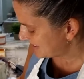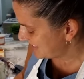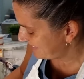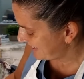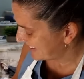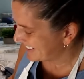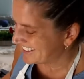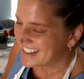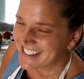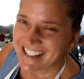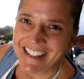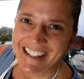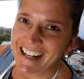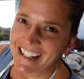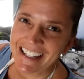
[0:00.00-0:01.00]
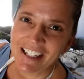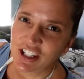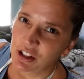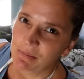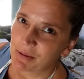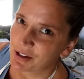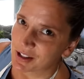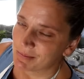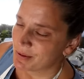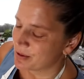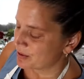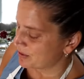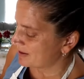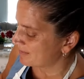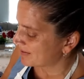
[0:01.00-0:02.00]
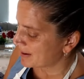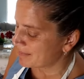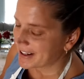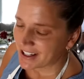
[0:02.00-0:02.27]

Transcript: We'll just see if like, it's like now getting super smooth.